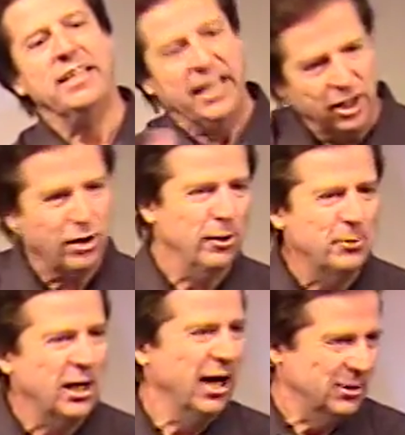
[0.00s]
it
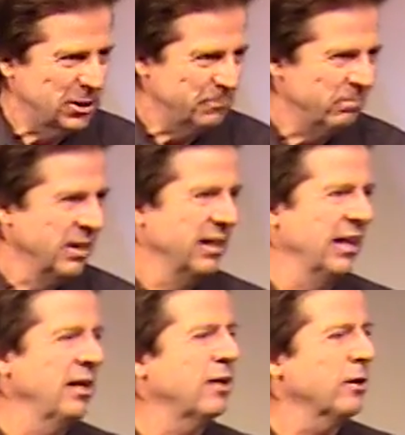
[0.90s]
includes us.
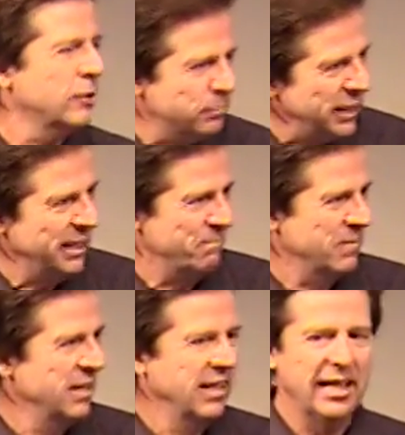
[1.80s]
It includes me.
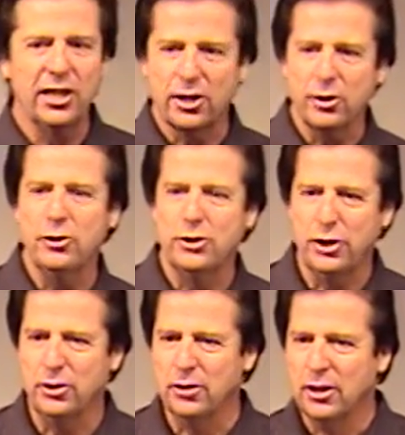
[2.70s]
It includes
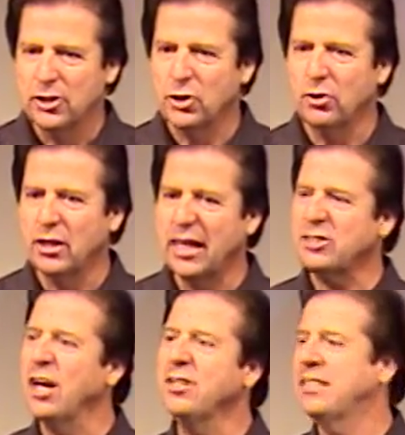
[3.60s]
you. So let's
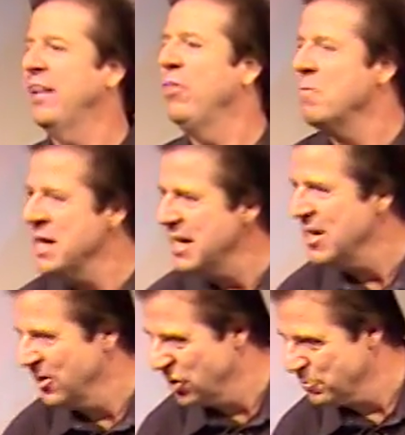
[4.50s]
attend the
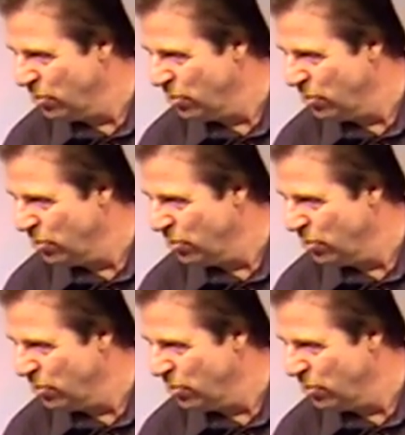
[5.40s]
meeting this